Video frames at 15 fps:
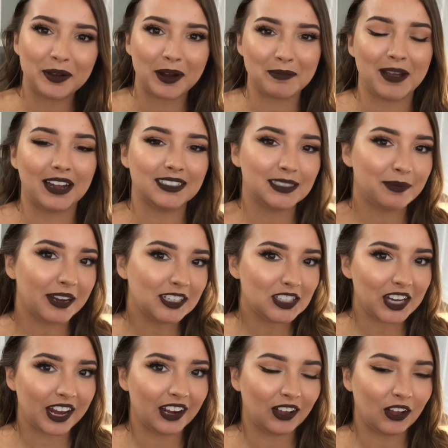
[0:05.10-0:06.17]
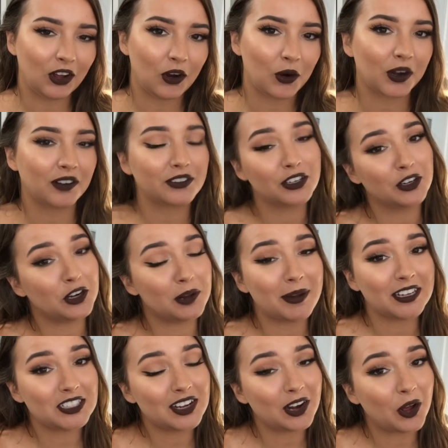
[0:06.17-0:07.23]
welcome back to my channel, or if you're new to
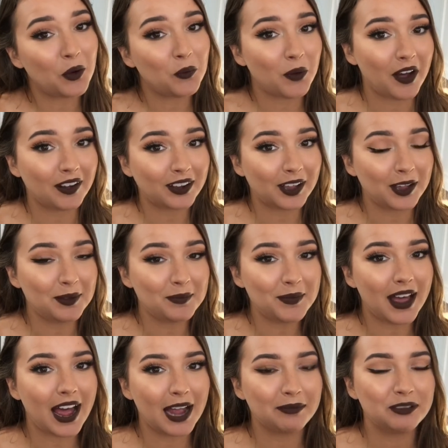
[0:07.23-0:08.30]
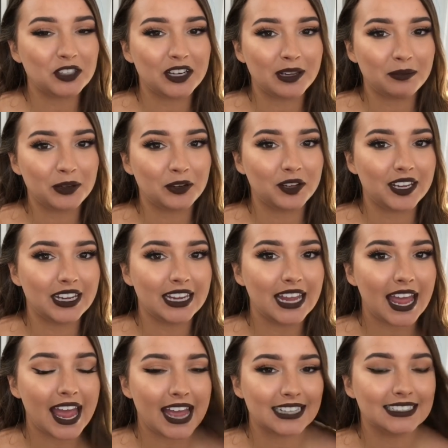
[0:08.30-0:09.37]
my channel, welcome. I'm Jenny Beauty,
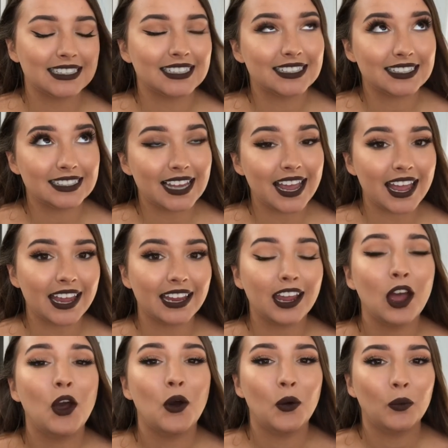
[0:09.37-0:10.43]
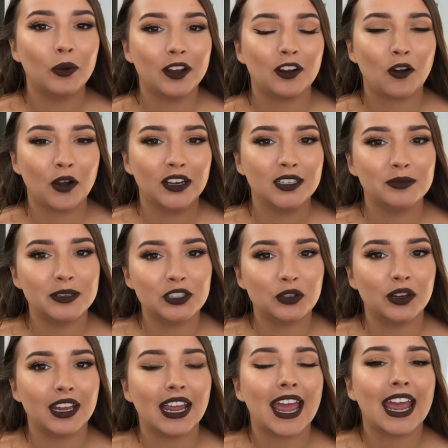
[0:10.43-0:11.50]
and today we are going to be
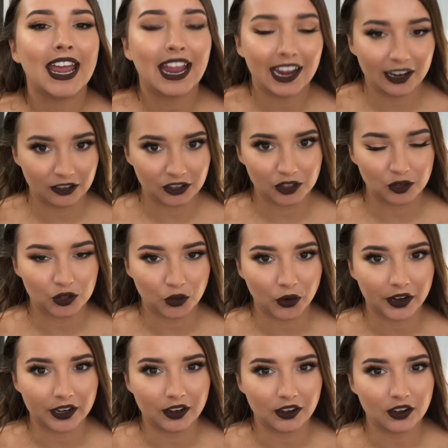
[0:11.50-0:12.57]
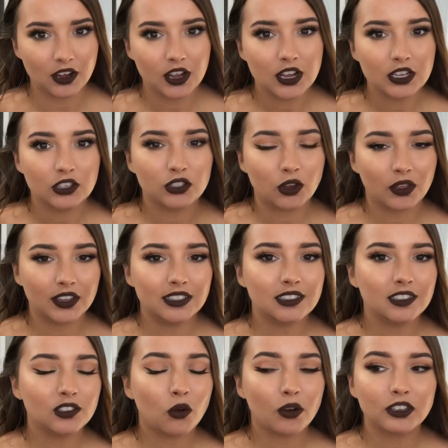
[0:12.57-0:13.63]
doing a hair tutorial. So this
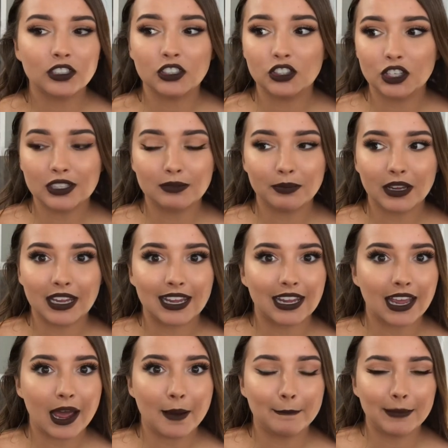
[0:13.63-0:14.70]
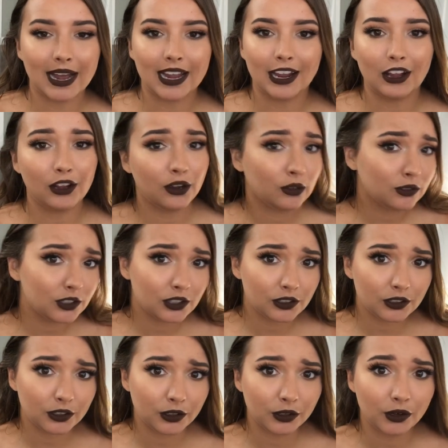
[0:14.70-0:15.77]
is going to just be my
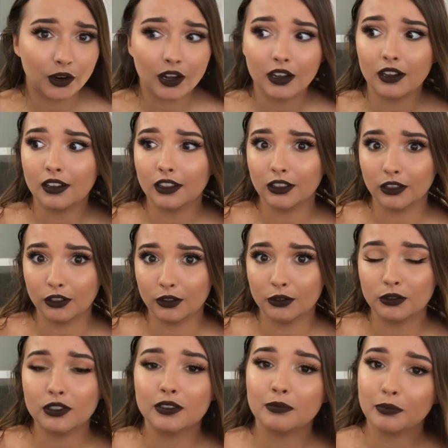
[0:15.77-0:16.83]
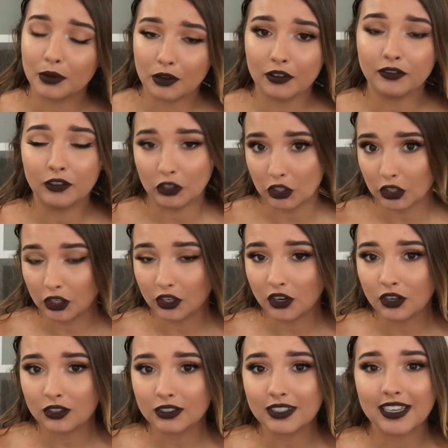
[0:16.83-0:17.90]
go-to loose, beautiful
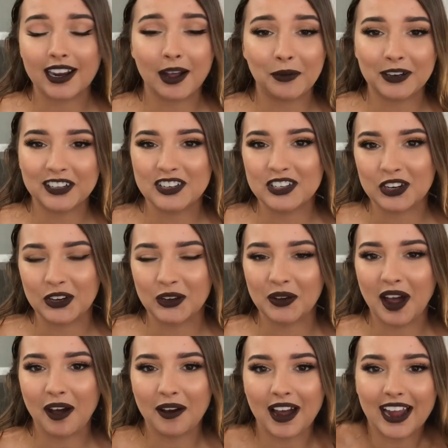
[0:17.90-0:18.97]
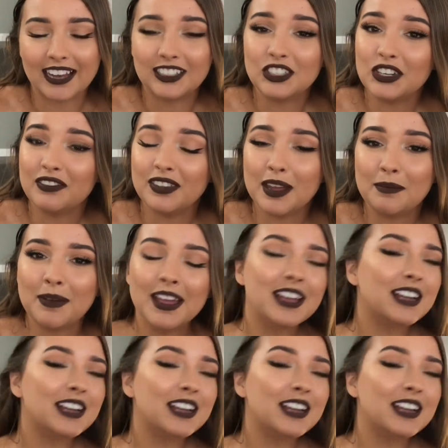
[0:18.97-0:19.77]
curls, and I wanted to show you how I achieved them.